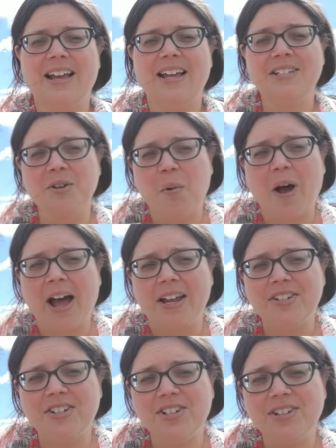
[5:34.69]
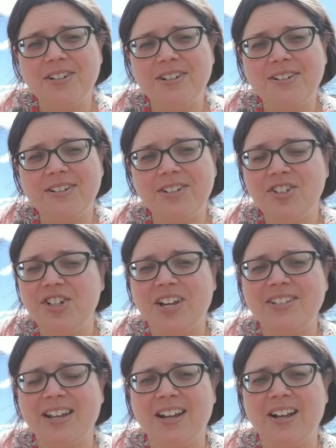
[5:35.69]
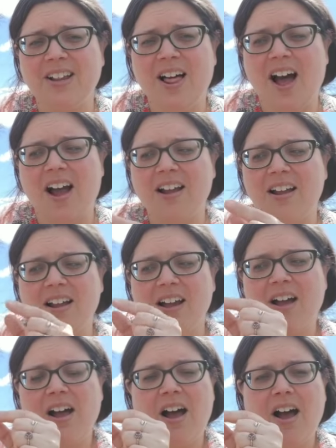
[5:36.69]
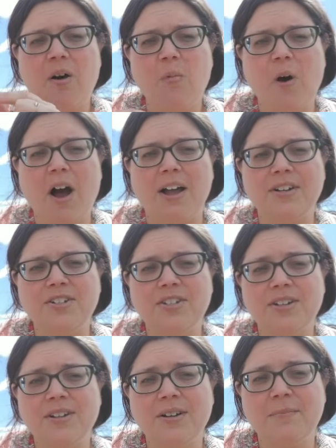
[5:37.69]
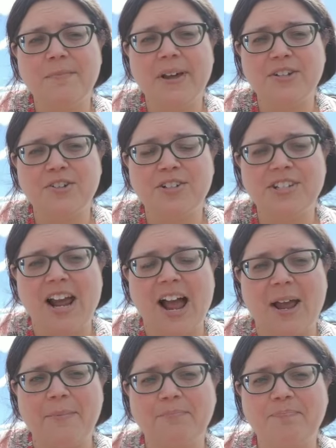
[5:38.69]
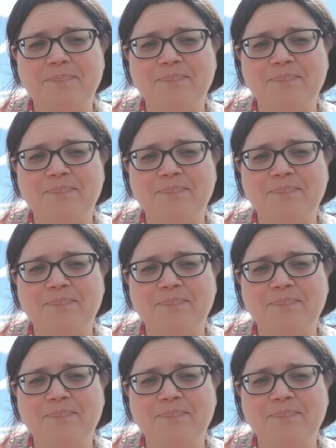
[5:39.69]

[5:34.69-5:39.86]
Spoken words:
It's a watch. Just like a clock, a watch measures time.